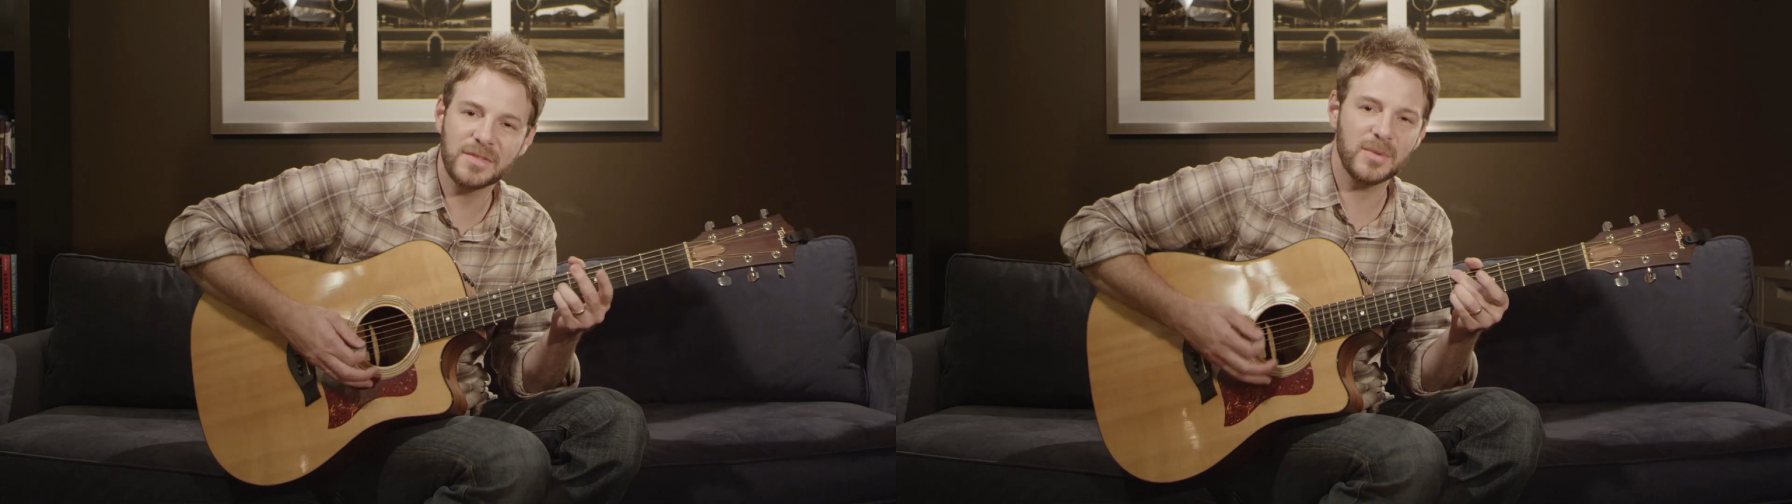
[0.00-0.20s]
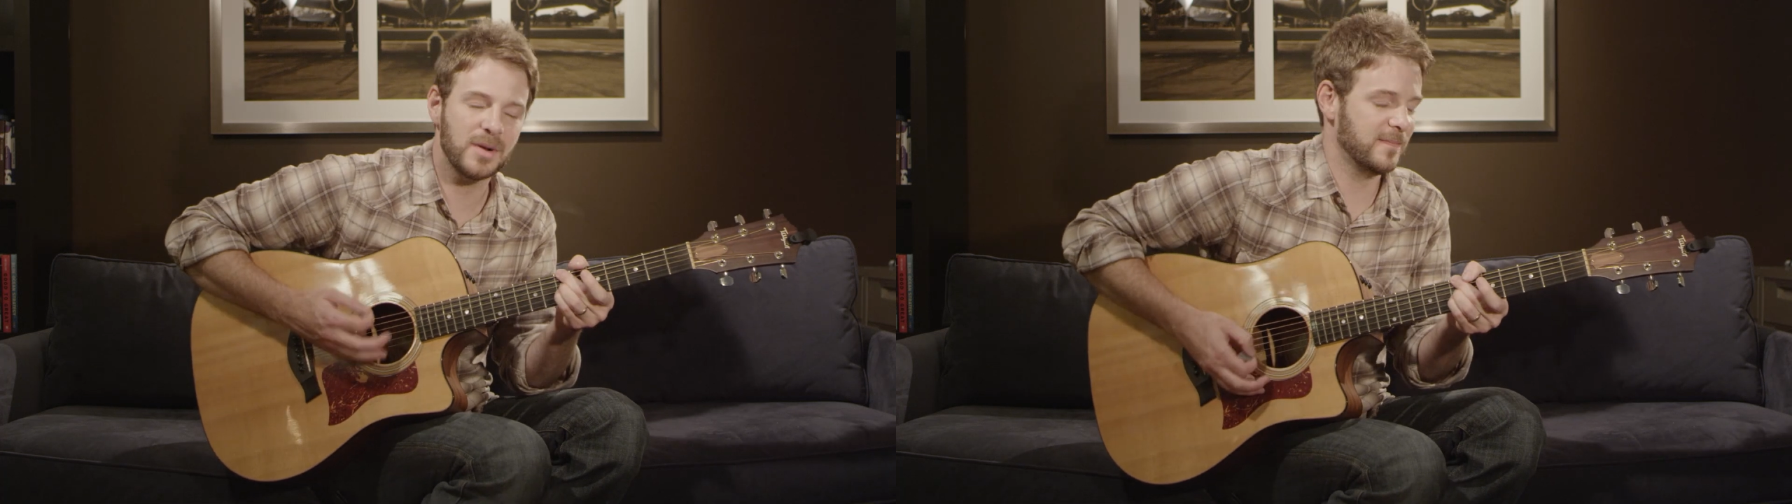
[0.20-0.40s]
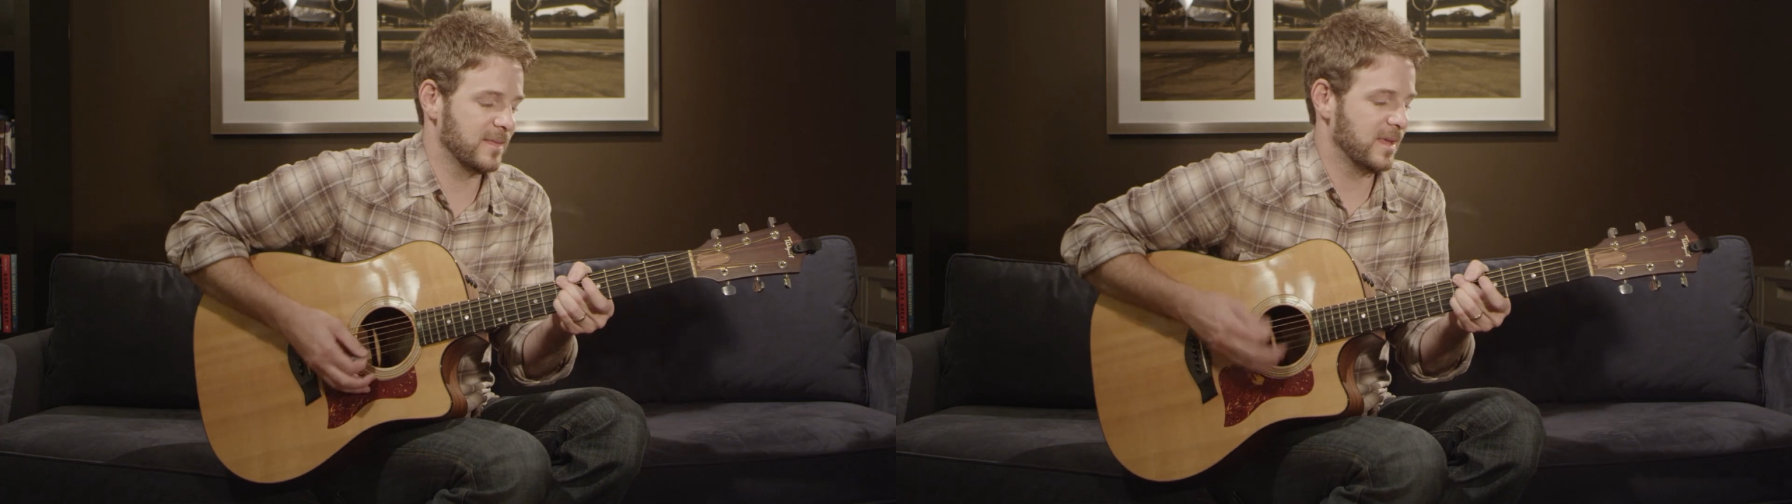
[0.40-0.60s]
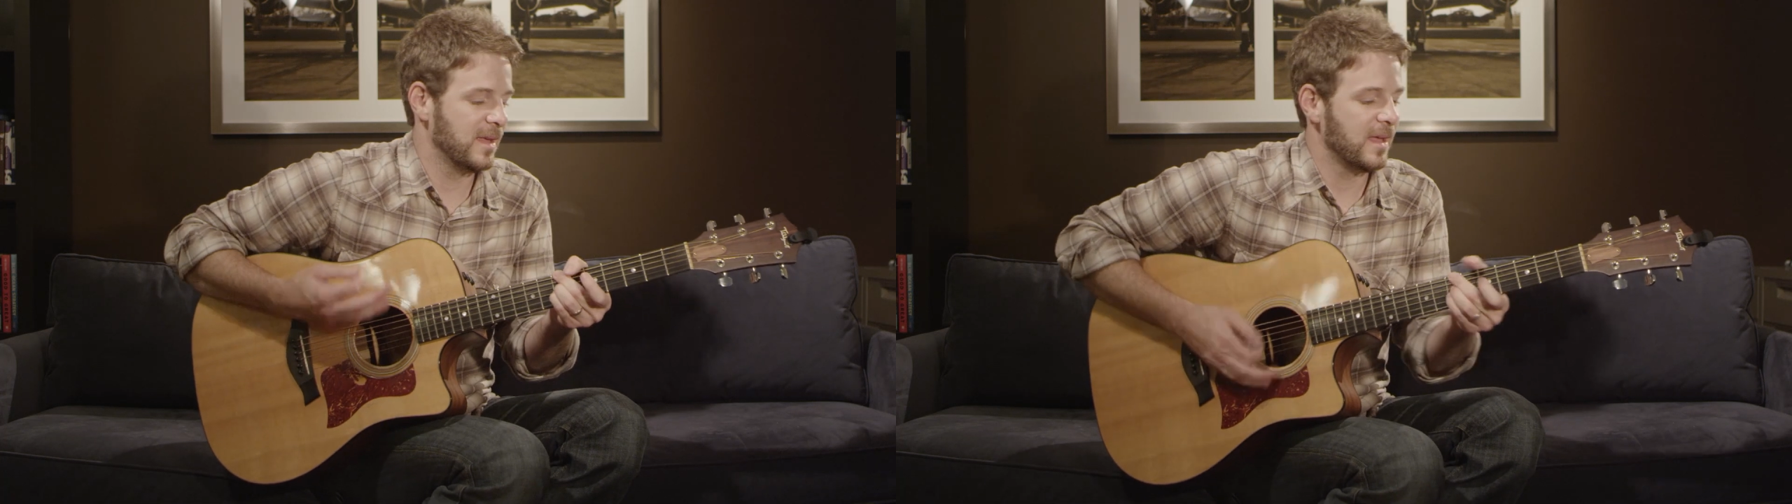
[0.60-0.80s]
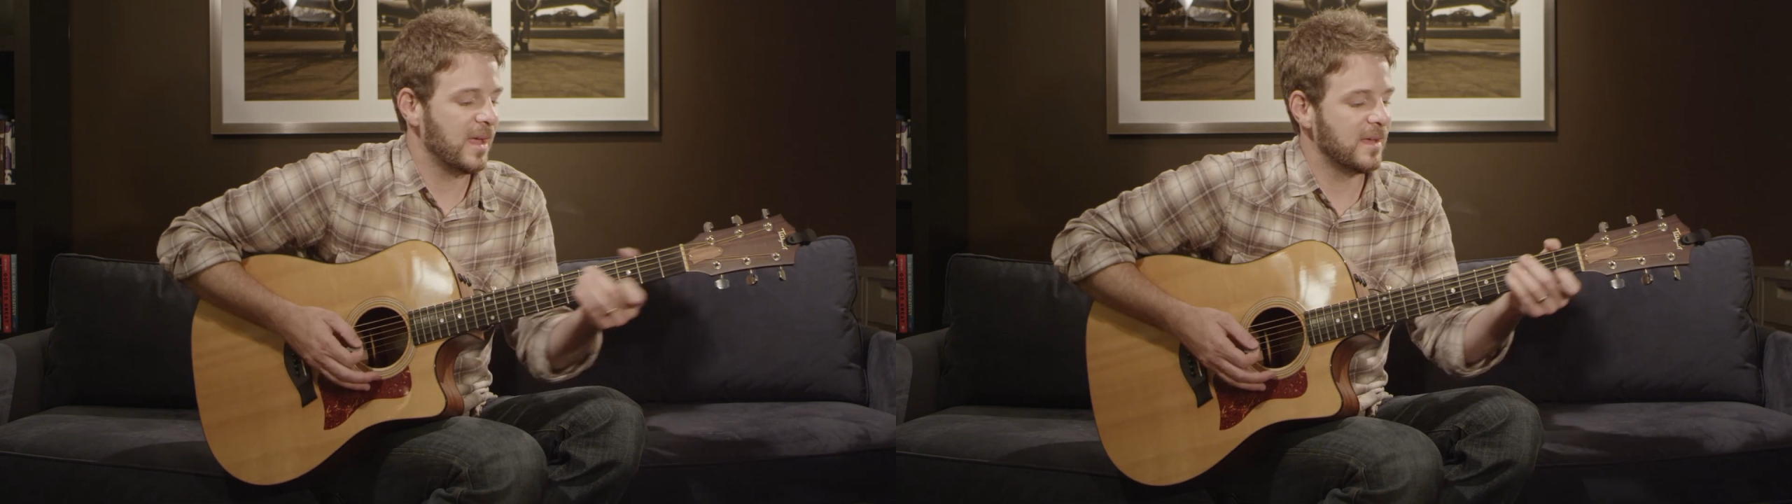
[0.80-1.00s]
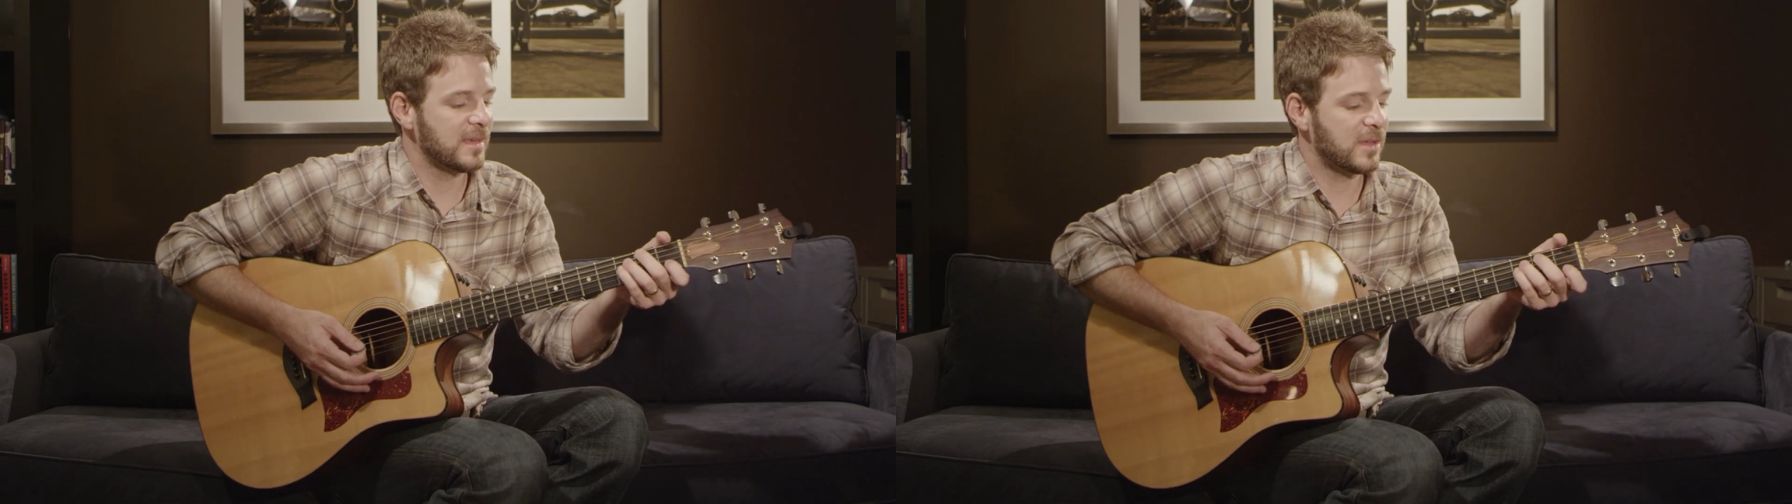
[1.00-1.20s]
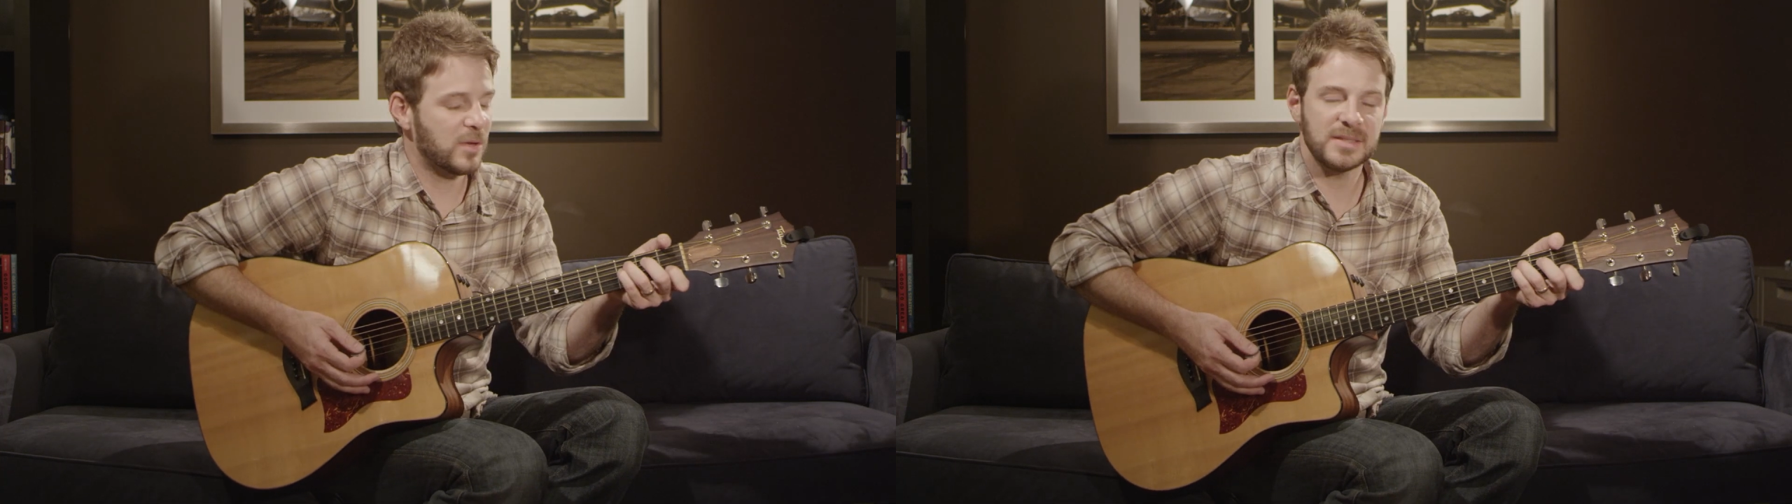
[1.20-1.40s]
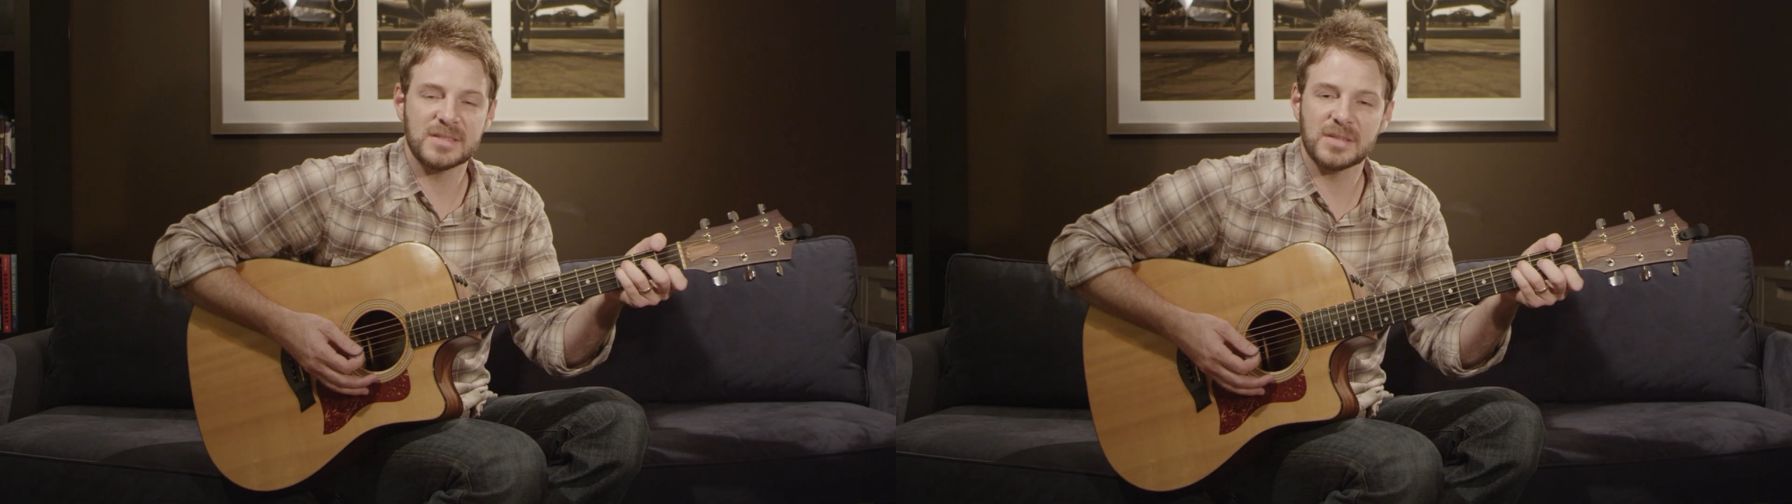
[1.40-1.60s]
if you want. And then I go down